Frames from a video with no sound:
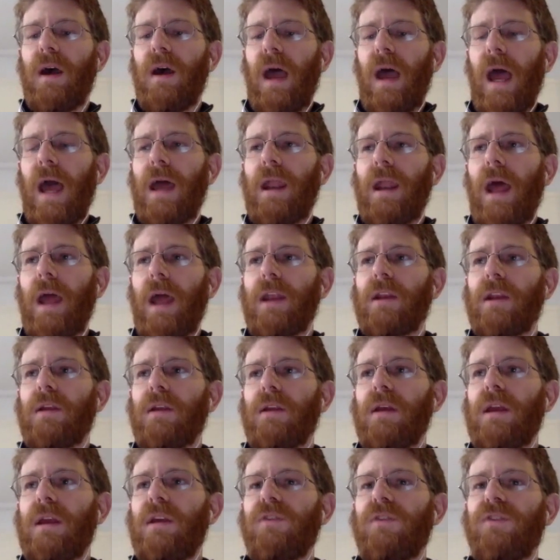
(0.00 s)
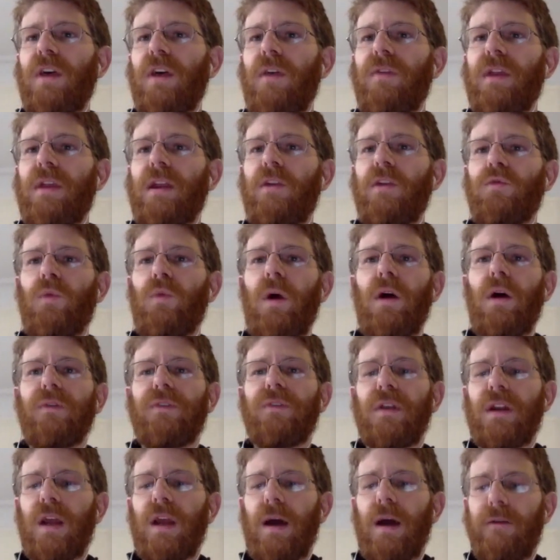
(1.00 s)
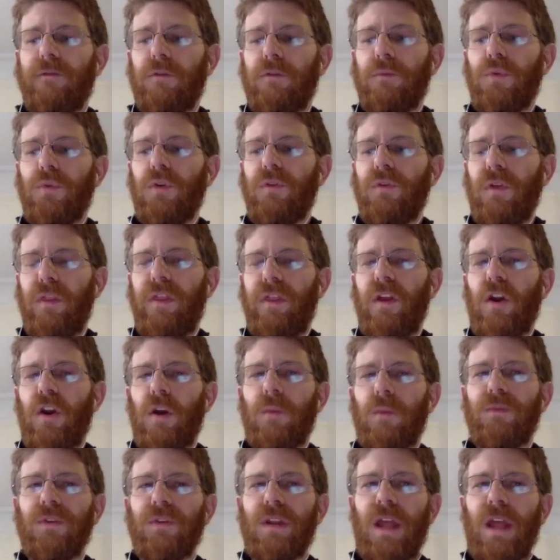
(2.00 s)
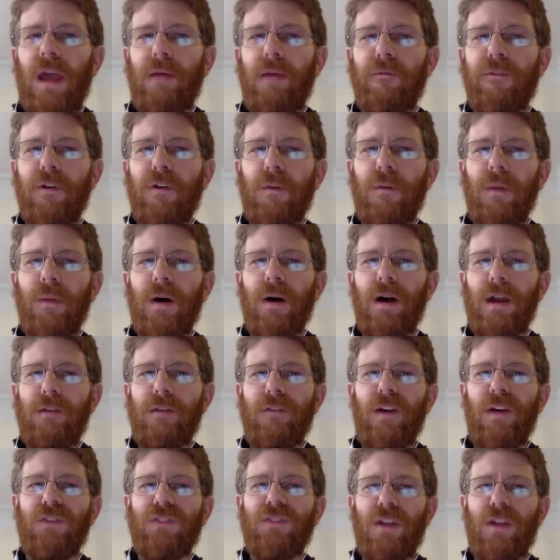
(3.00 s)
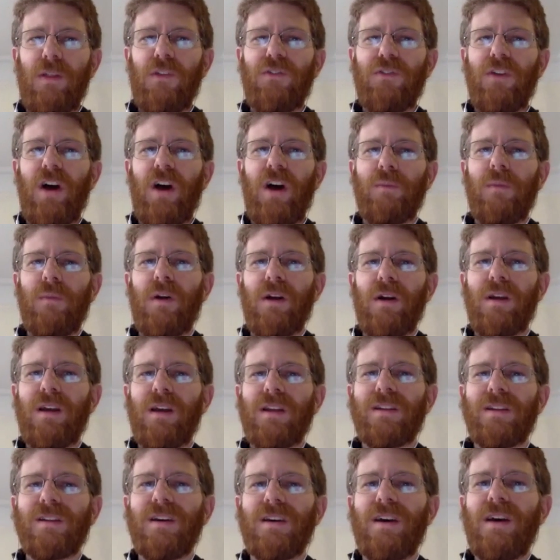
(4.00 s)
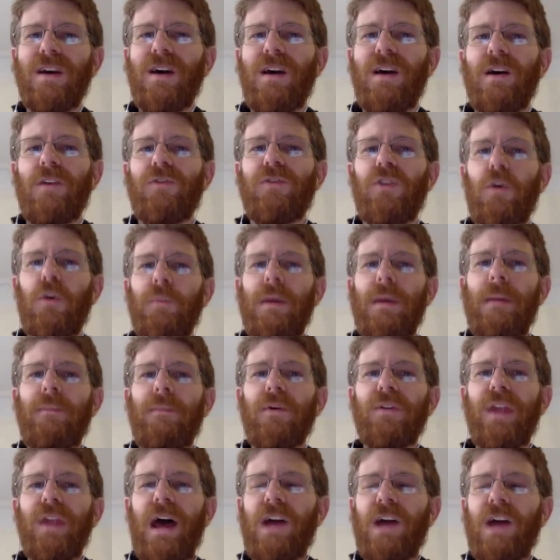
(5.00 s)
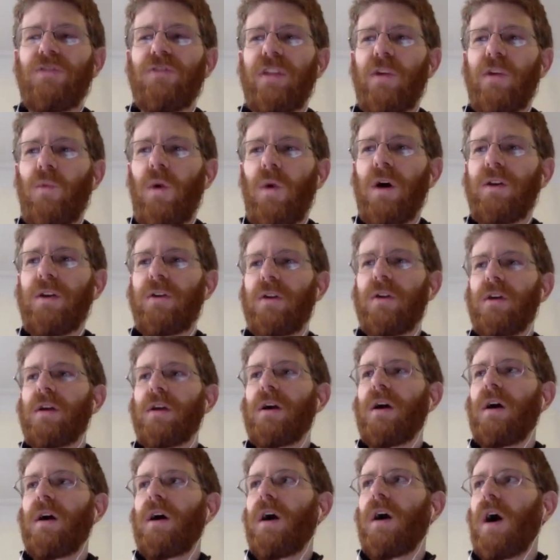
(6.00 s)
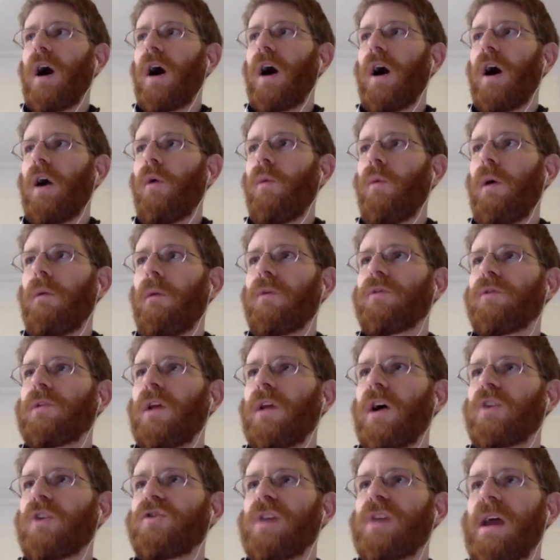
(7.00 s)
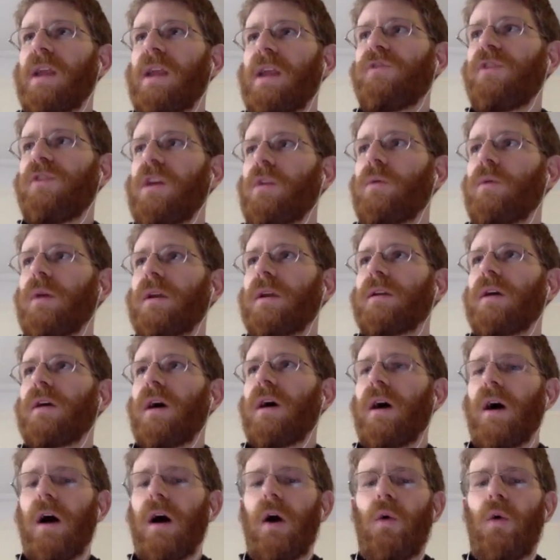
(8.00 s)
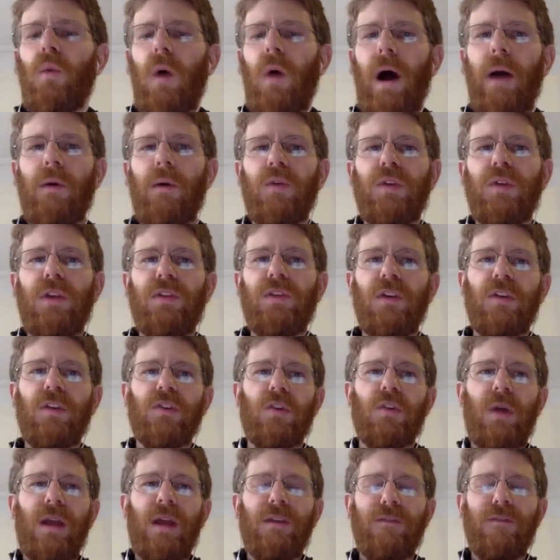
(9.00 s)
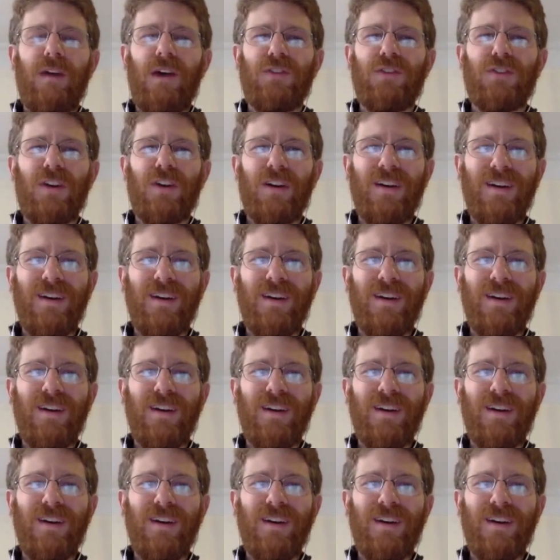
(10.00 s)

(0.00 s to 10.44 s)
And he said that his wealth didn't come from proving theorems. It came from investing in the stock market. So people naturally wondered, what was Claude Shannon's secret? Why was he such a great investor?